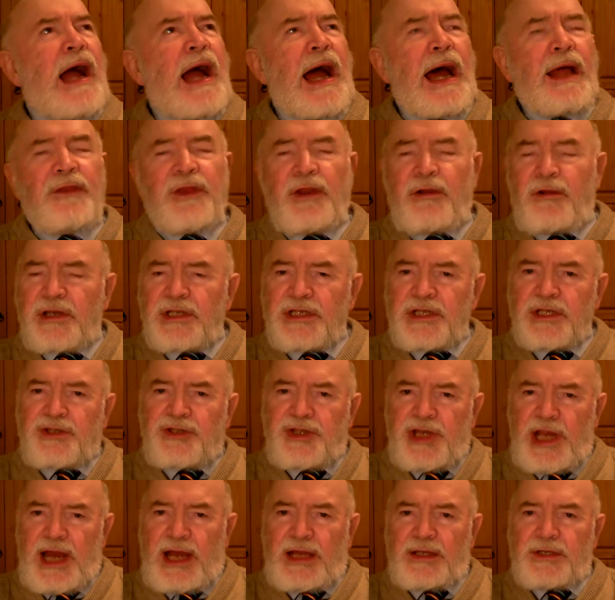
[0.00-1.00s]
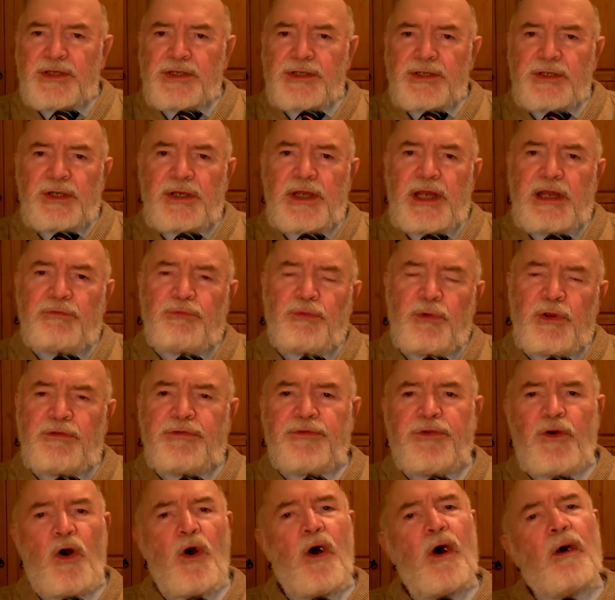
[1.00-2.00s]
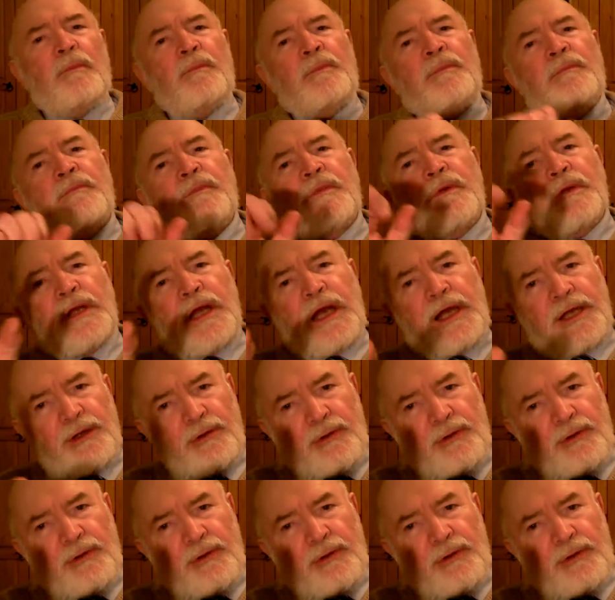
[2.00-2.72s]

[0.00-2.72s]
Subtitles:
And there is a chance that if we form a